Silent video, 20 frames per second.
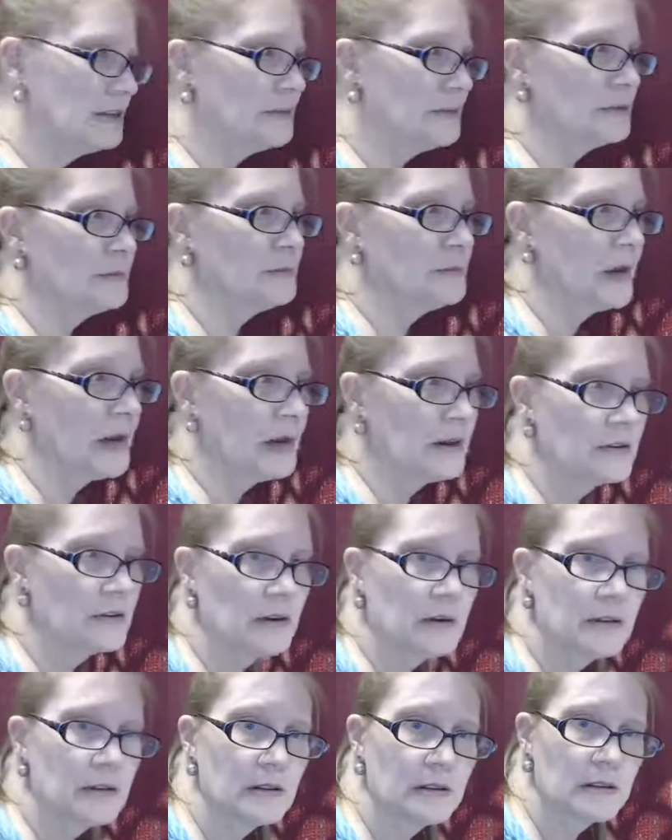different
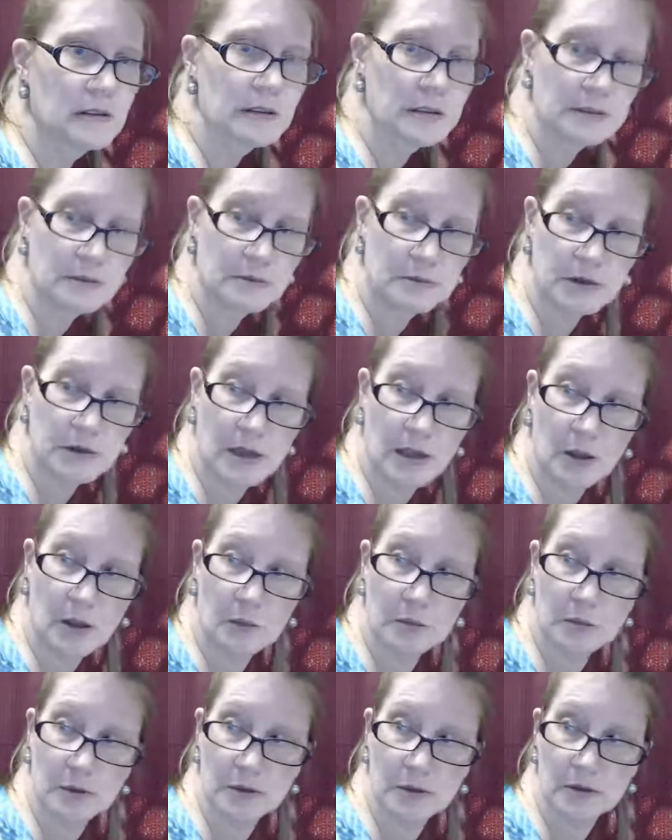background than this would
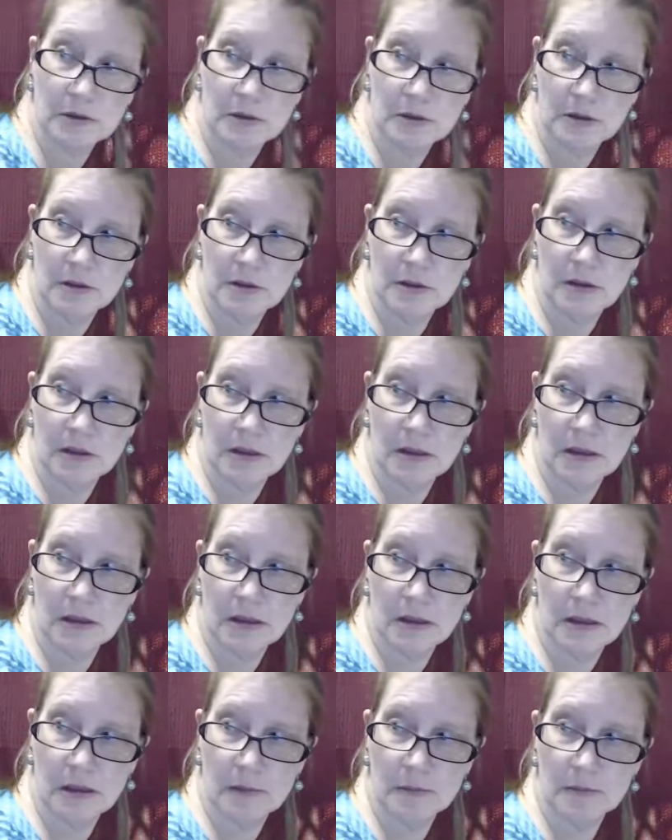help.
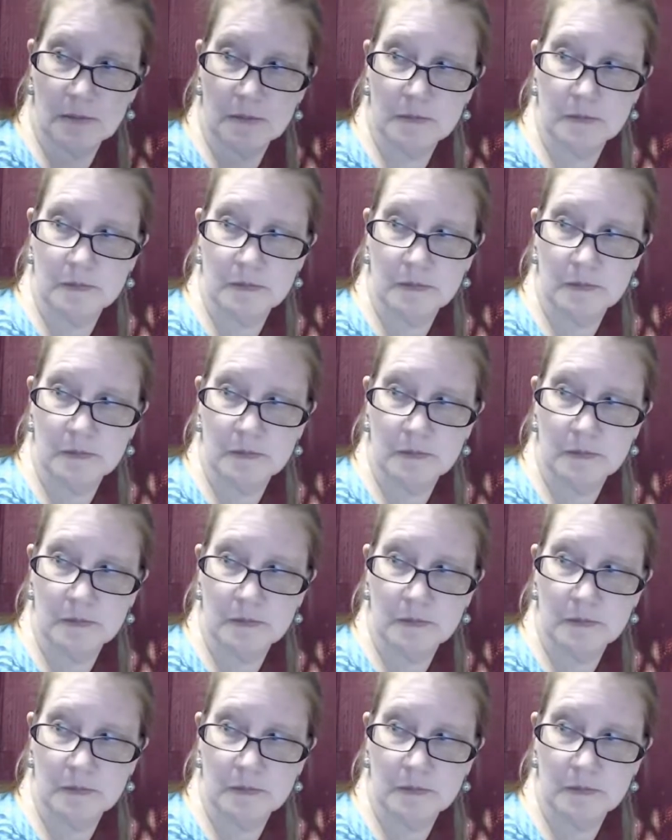No,